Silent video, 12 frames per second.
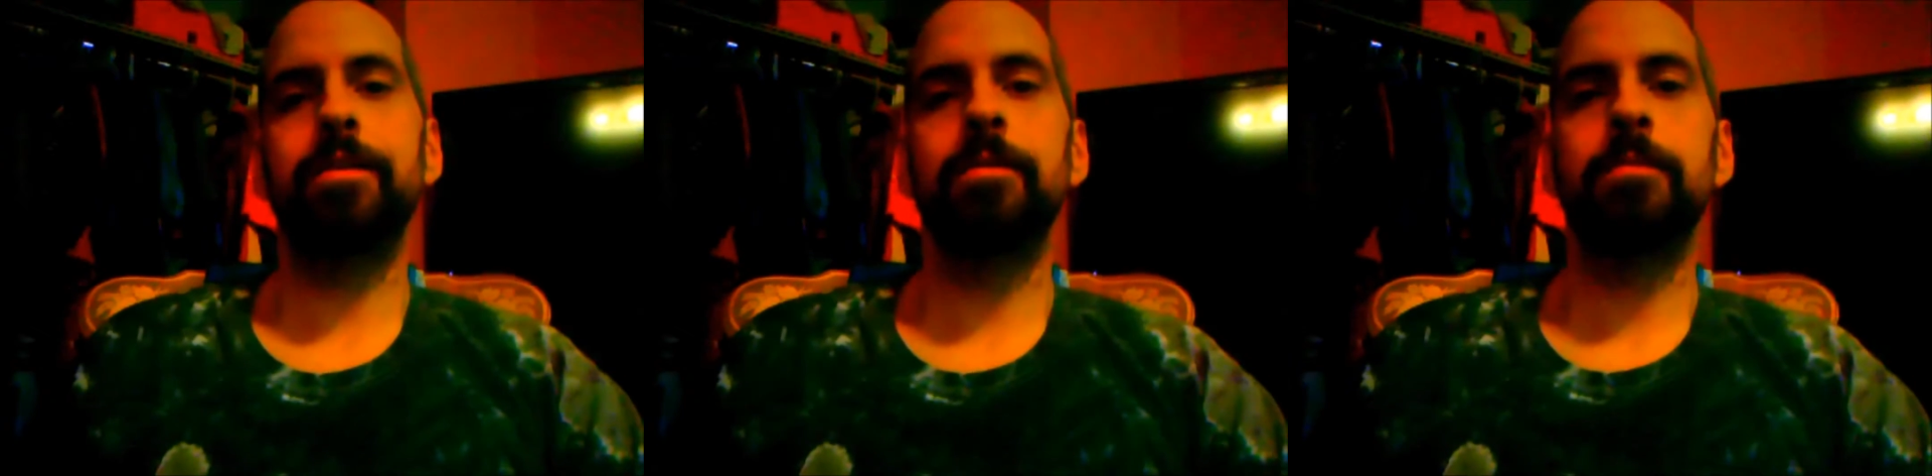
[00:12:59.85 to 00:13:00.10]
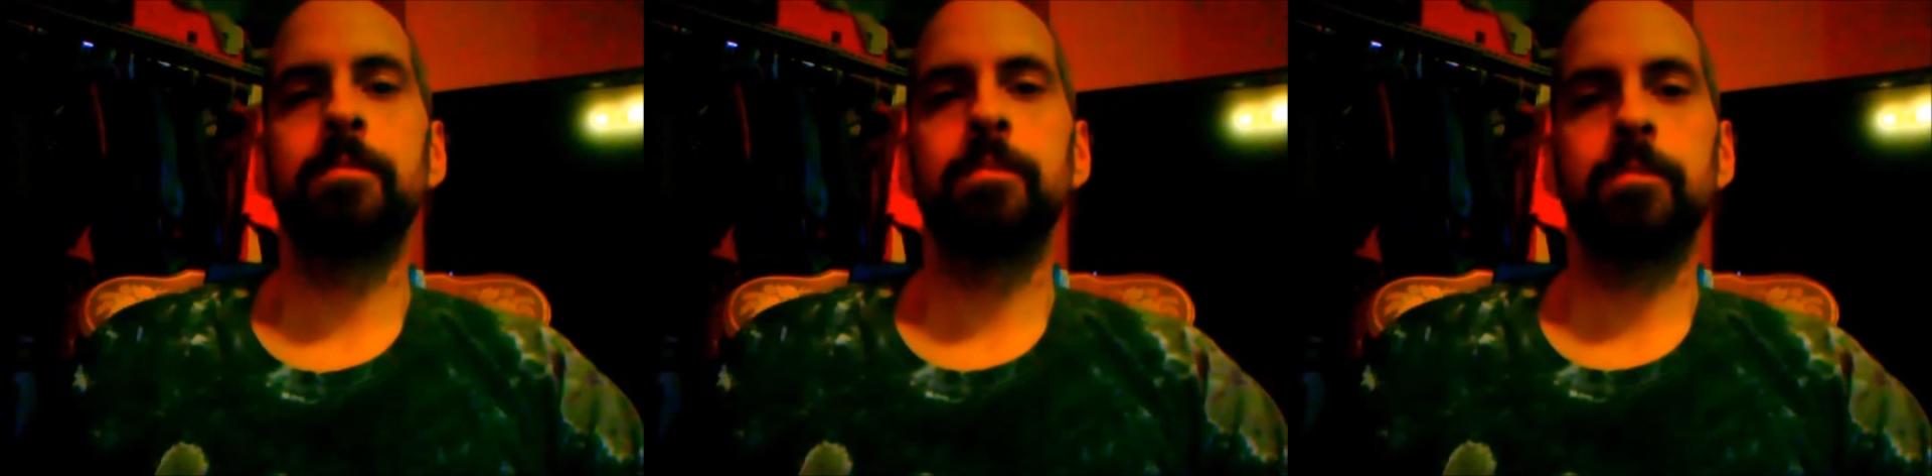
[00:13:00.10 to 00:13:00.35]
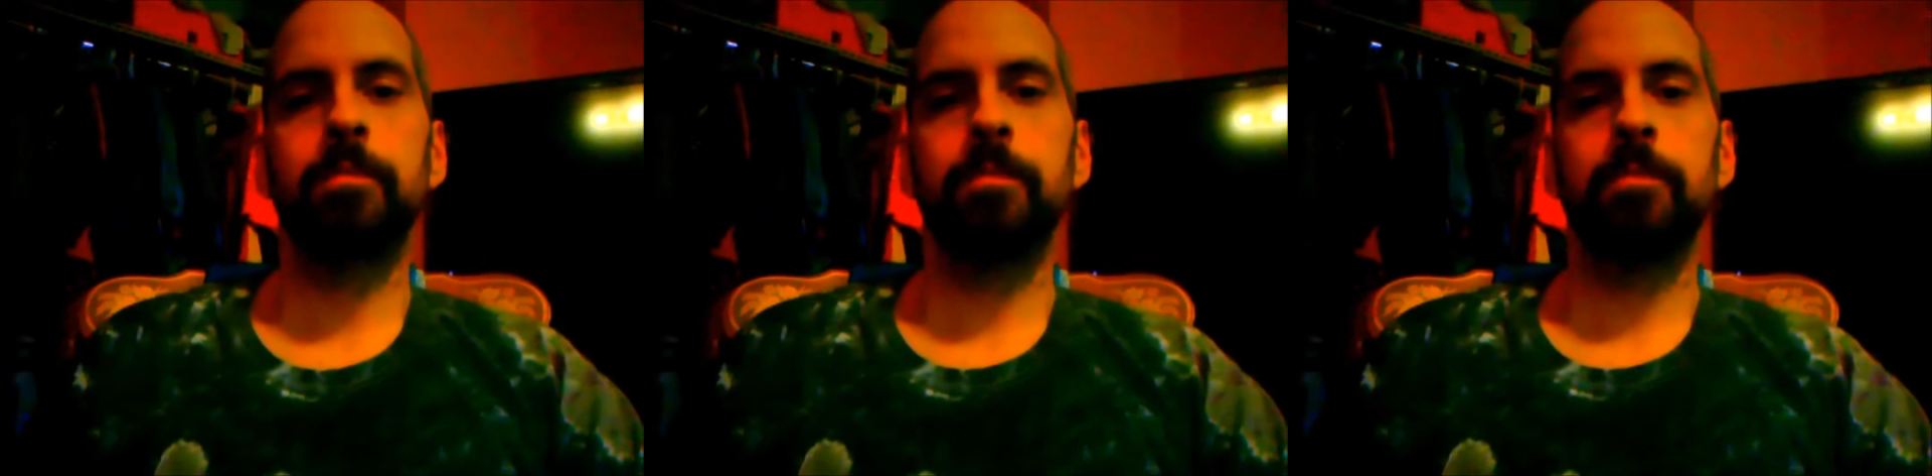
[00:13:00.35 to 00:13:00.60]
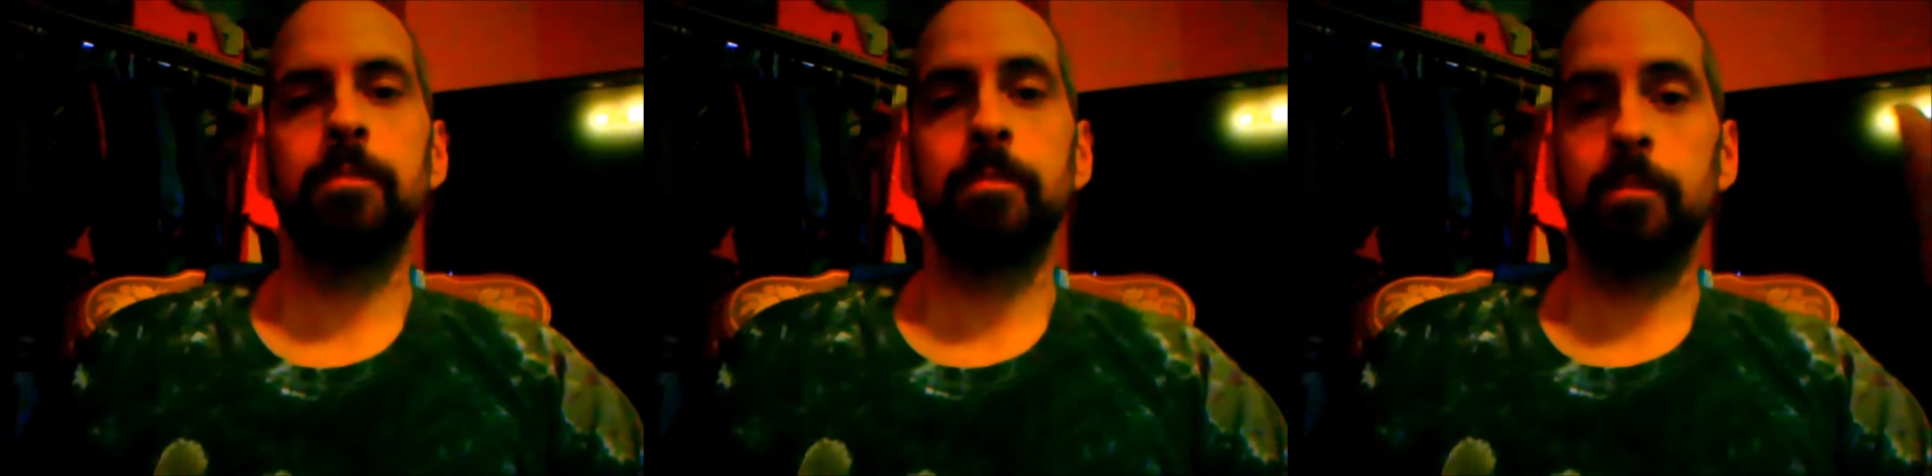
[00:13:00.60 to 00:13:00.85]

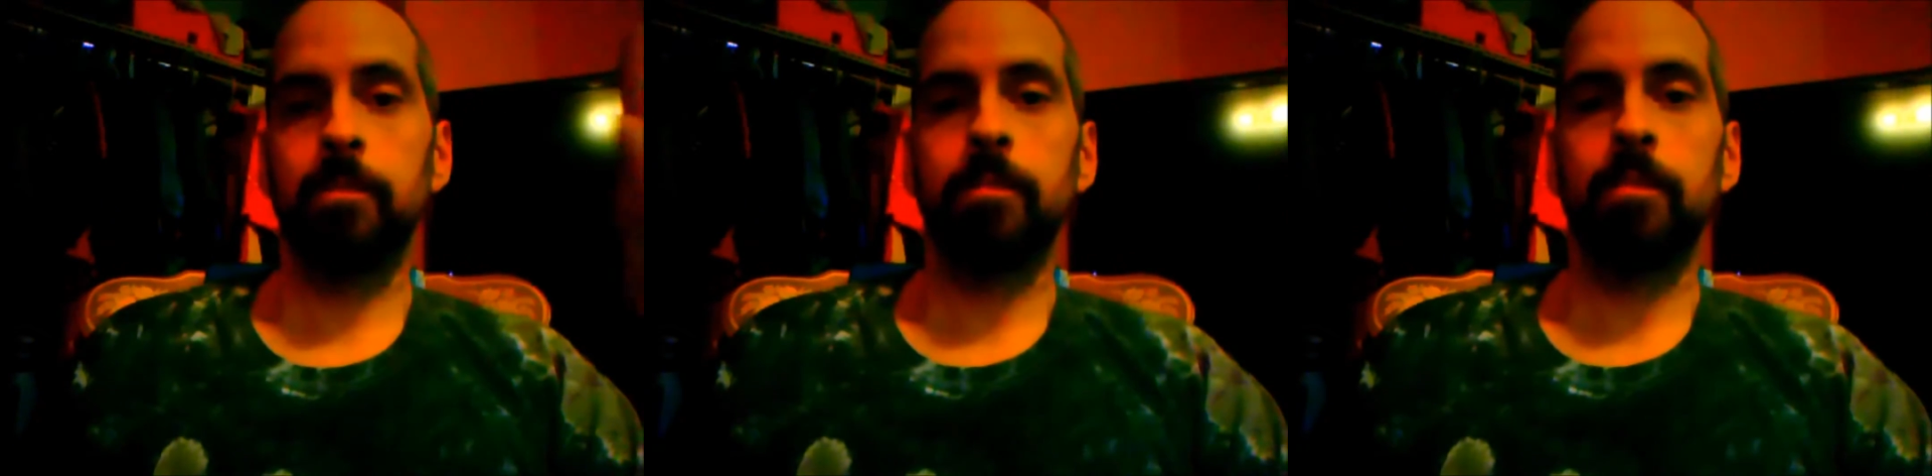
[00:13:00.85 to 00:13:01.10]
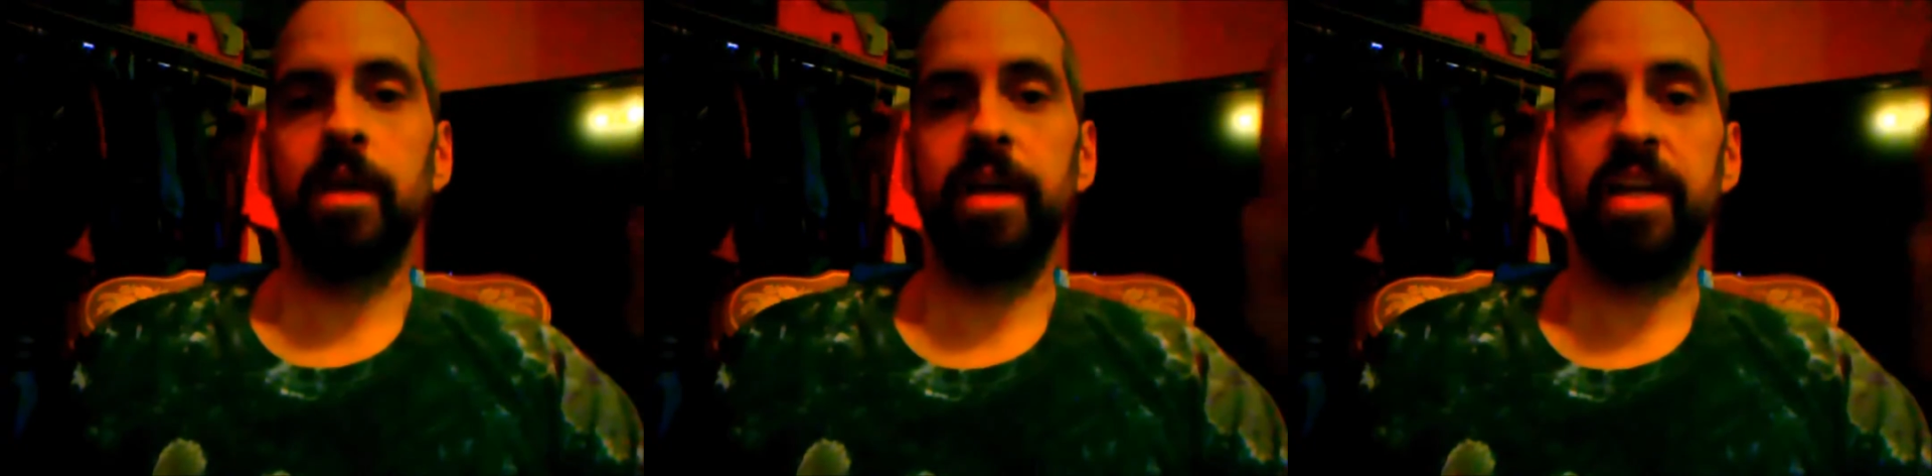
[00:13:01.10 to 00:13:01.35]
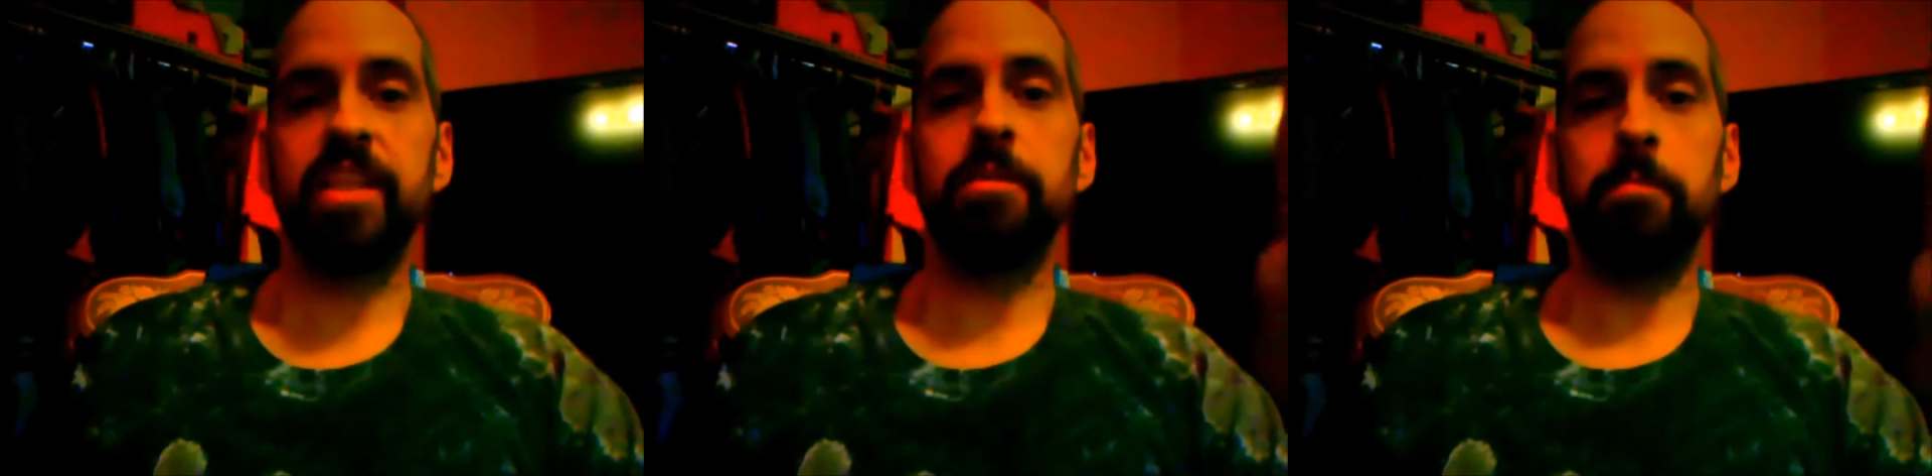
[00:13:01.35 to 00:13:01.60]
I hate